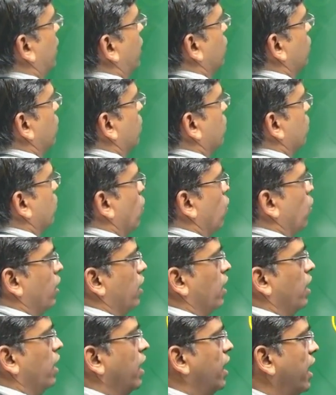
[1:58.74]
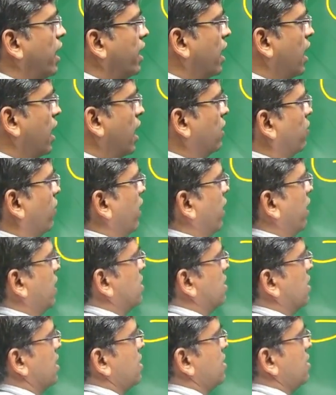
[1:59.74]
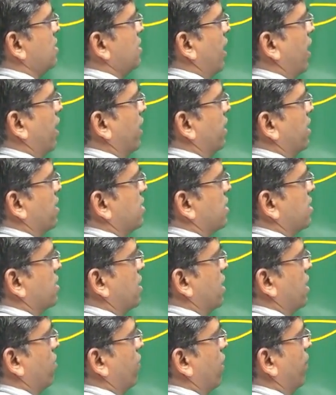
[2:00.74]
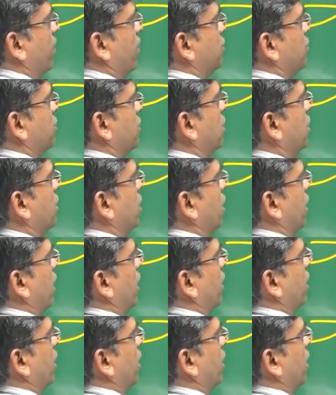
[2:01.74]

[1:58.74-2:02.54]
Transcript: to bone, and arthritis is inflammation, and